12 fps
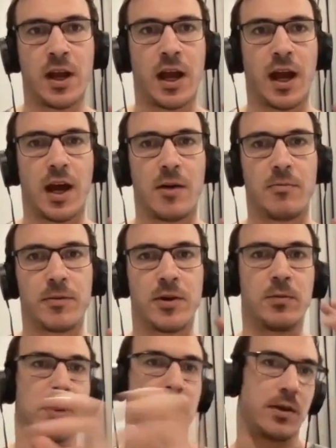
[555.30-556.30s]
you know,
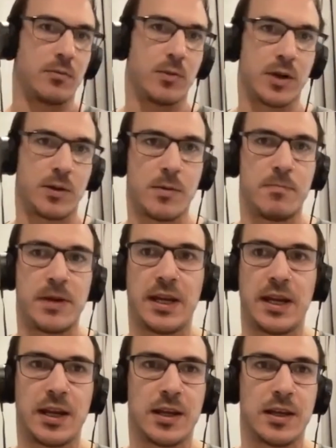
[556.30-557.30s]
what it would
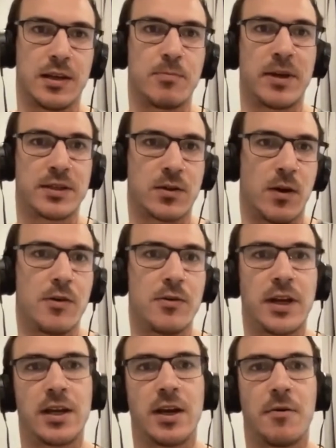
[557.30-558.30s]
be in
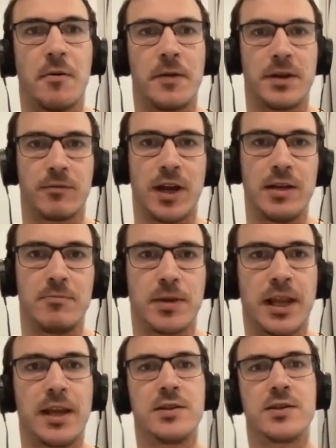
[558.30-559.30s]
Pasquao-Nahiawan, right, in
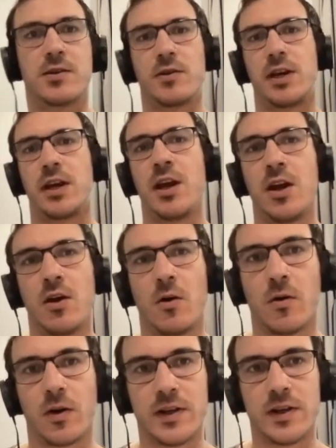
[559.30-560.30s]
Plains Cree,
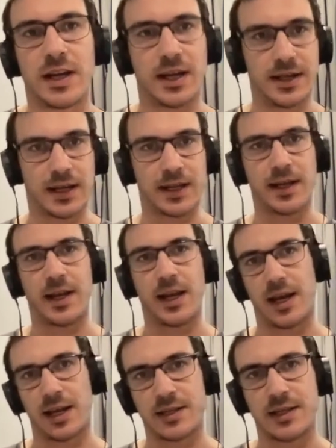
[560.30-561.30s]
or in
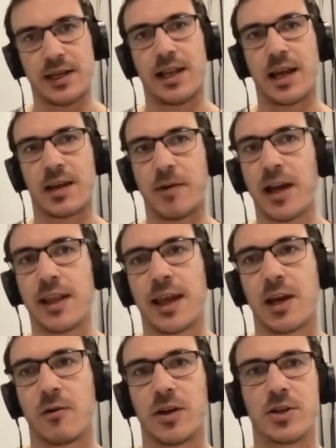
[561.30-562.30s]
Denadetlaneati, like my
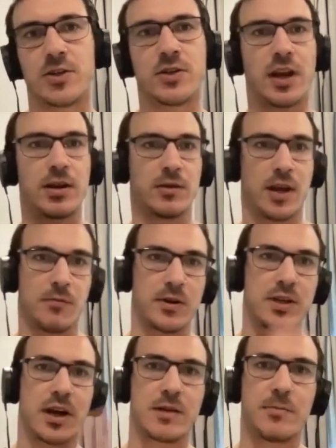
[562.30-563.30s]
language. And we were
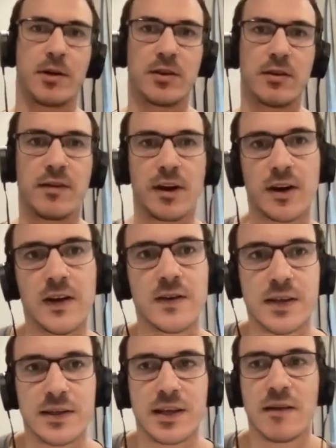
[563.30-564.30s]
talking about the
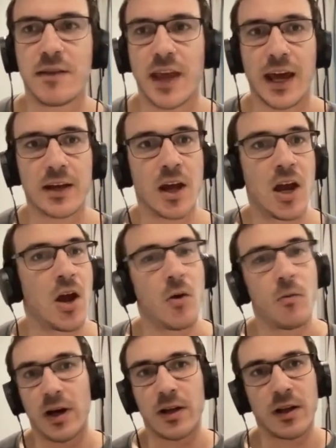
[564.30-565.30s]
variances of that.
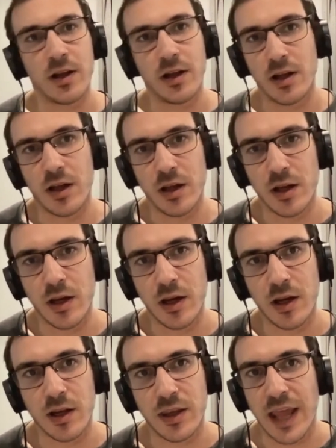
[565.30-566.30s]
Well,
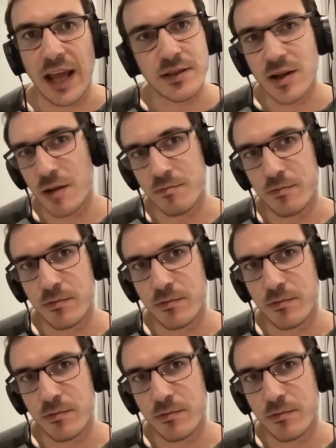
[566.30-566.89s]
that's not